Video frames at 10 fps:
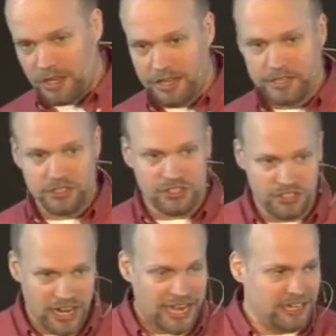It is
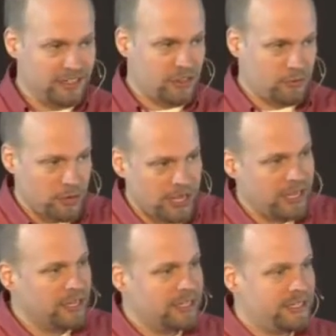not
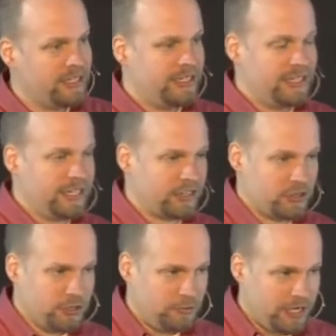three. It
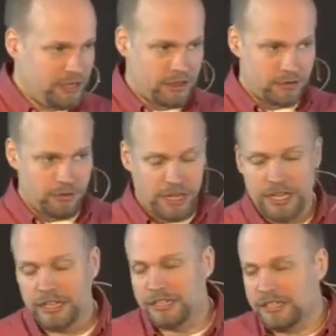could be
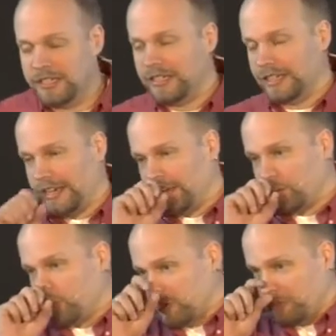3.
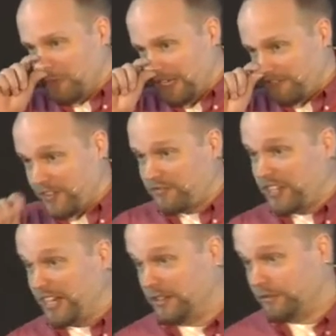It could be
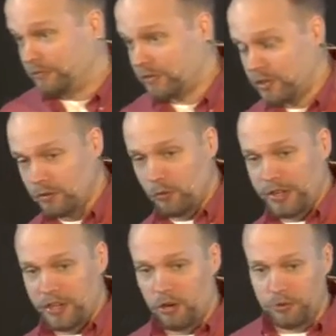50.
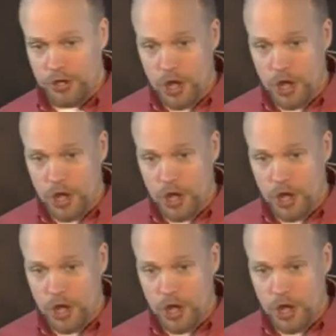We don't